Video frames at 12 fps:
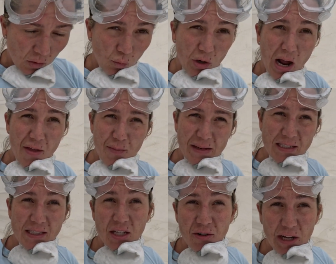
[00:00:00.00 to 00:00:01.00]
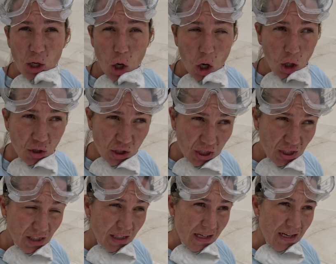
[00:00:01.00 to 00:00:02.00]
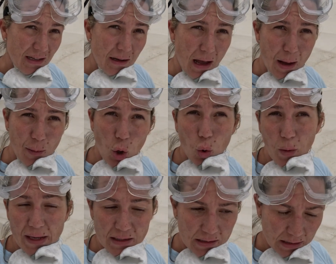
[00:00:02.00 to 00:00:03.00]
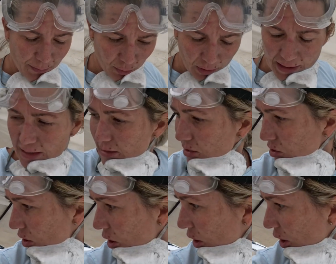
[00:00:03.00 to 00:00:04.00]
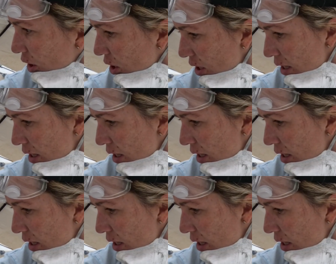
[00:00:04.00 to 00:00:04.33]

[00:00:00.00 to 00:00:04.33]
would either be searing hot or wet and slippery. So